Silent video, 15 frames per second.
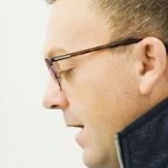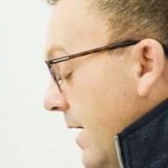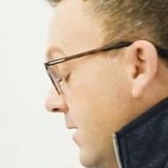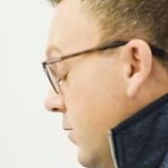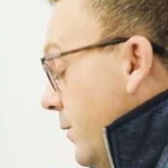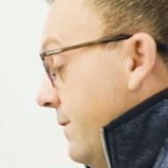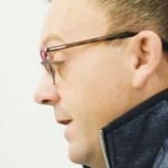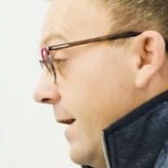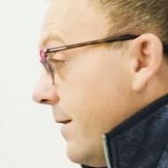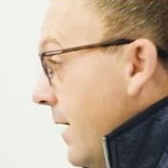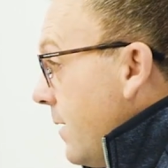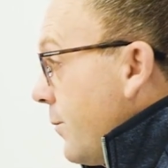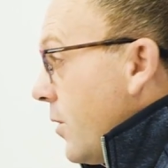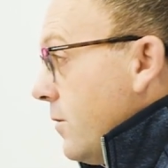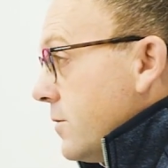And so we've taken
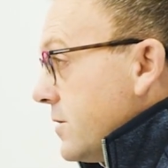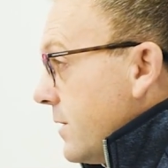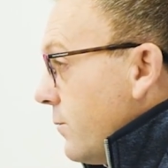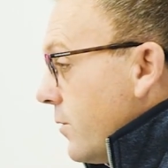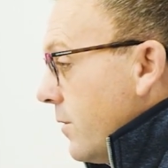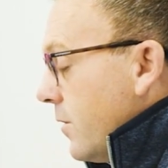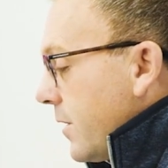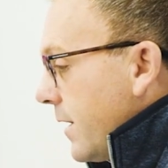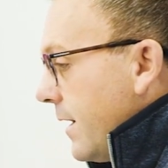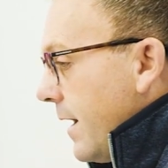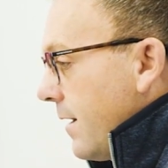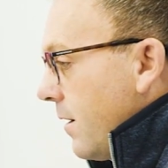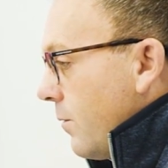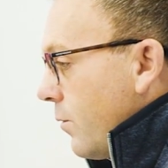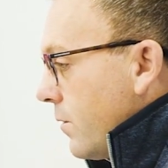that approach, and we're looking
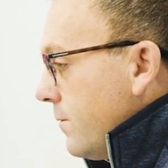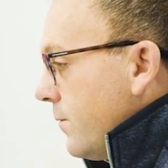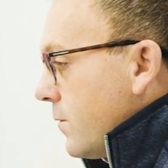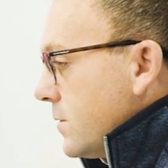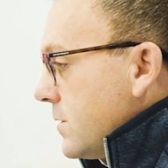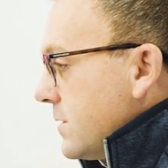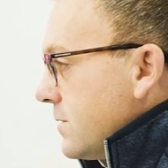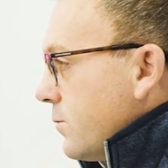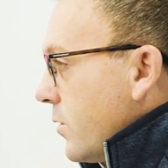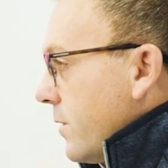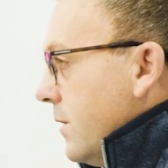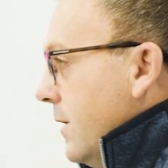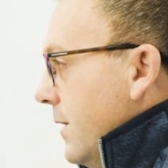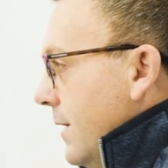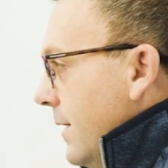at our workforces. We're
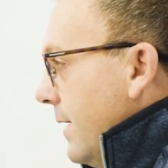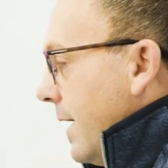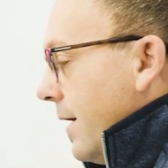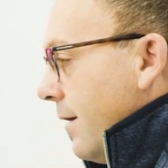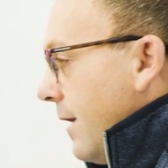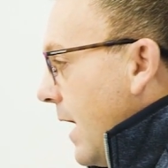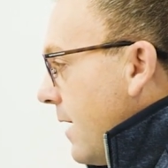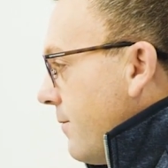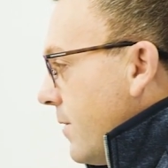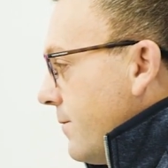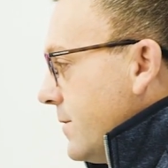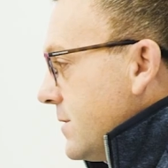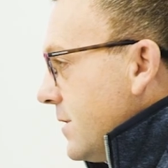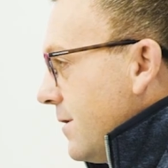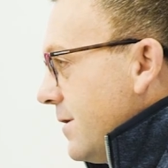in a lot of our
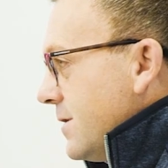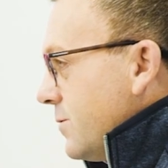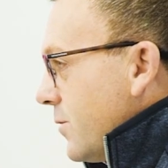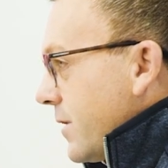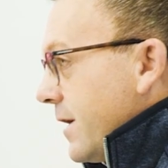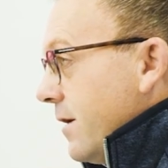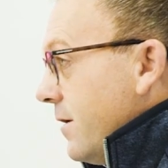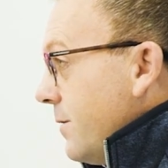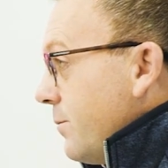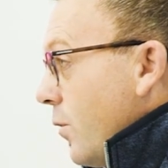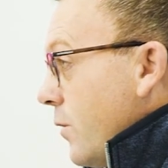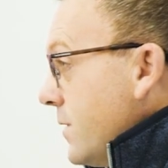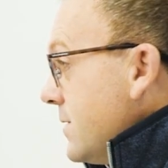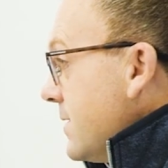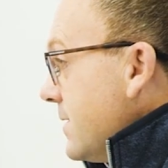facilities, we're killing point